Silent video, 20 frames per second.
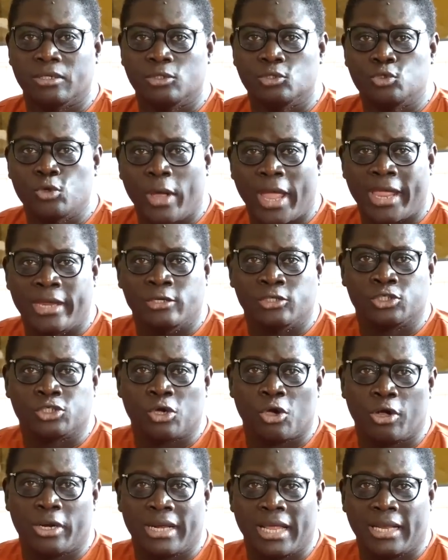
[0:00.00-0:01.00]
to
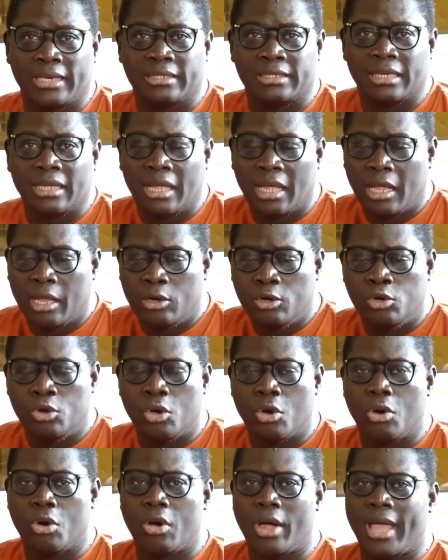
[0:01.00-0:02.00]
ensure that
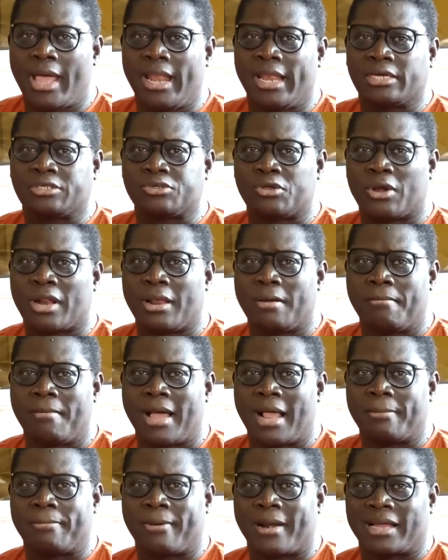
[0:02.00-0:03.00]
no electoral
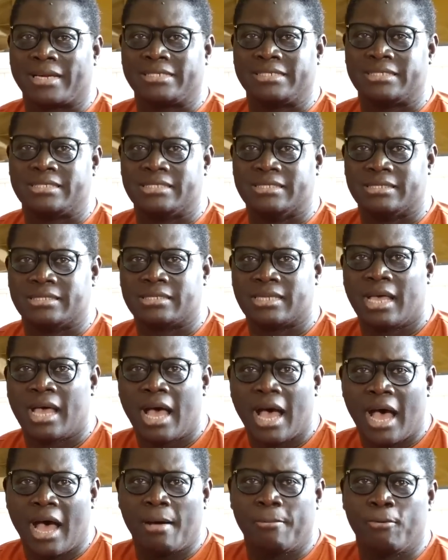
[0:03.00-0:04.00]
malpractices
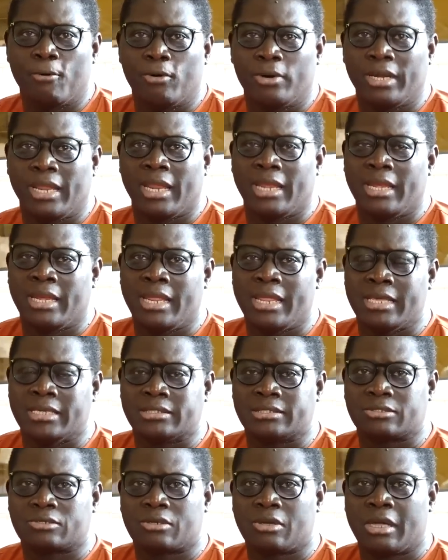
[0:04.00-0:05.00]
happen in
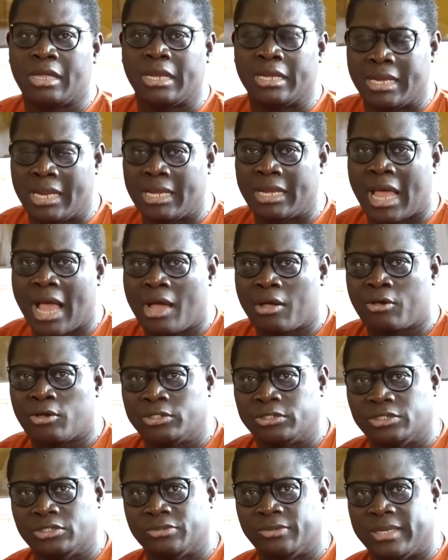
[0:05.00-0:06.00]
her
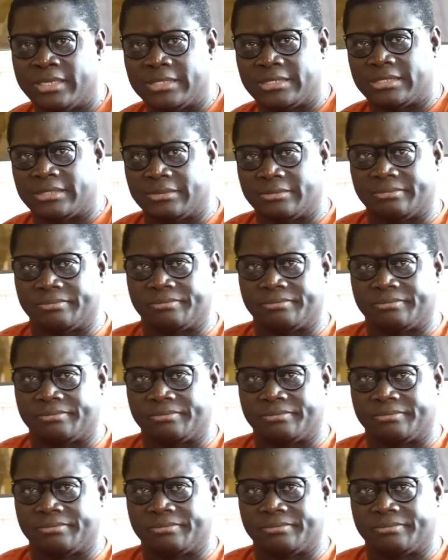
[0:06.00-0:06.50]
constituency.